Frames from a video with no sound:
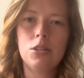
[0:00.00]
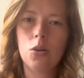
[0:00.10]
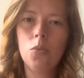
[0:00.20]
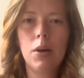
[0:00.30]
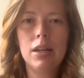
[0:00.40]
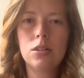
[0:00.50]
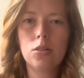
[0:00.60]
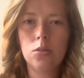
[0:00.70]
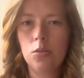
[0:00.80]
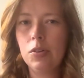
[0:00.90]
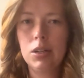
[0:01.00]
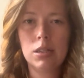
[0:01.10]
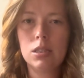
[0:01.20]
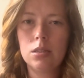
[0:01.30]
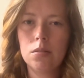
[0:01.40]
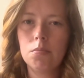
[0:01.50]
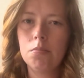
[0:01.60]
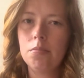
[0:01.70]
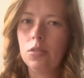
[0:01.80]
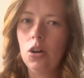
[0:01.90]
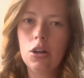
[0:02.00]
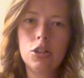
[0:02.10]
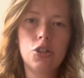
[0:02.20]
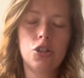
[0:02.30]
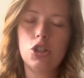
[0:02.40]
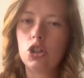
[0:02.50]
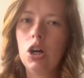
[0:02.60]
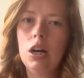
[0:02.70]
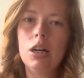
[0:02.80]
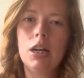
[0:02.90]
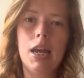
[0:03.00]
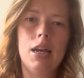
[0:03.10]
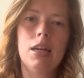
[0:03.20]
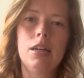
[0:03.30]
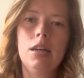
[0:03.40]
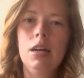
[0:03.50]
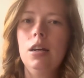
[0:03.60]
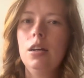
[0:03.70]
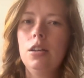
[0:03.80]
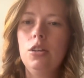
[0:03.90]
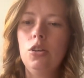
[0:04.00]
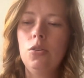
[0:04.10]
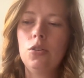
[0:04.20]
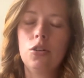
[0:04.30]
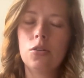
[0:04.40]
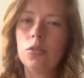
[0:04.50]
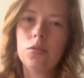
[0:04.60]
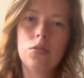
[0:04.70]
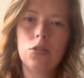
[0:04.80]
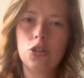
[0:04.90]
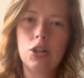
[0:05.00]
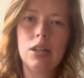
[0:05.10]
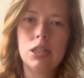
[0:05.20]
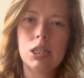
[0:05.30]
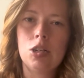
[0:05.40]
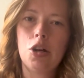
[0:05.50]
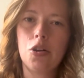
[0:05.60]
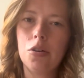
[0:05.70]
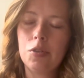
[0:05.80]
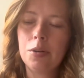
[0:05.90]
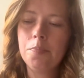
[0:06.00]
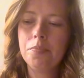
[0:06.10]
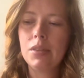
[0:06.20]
Don't wait until the loofah gets large and strong and your trellis is knocking over.